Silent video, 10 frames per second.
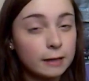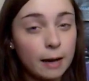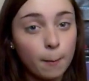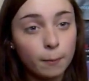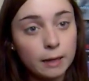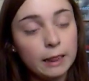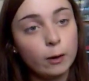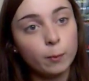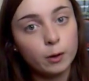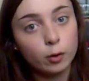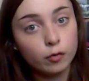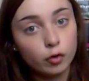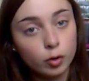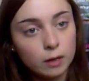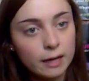and they can be a little bit
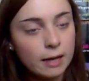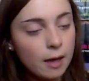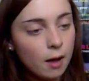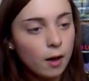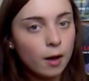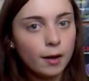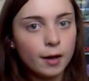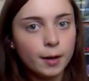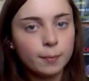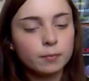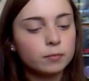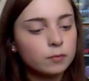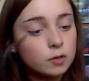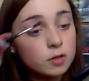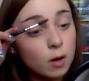unruly.
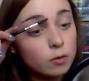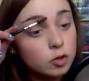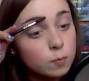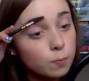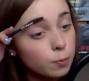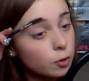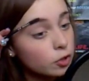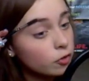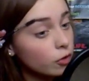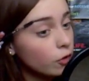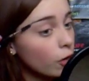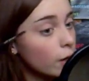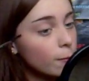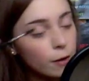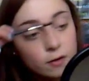So just brush through your
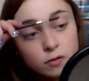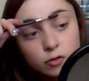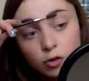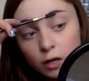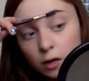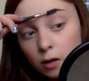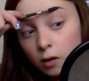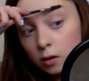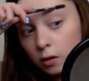eyebrows and try and